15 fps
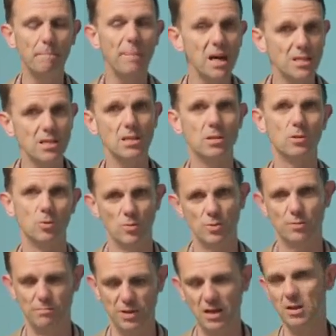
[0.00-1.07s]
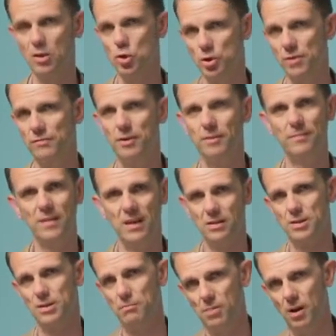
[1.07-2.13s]
bicycles being driven
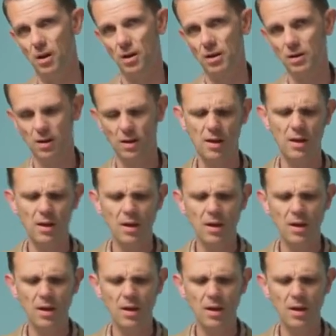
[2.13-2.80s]
into the park.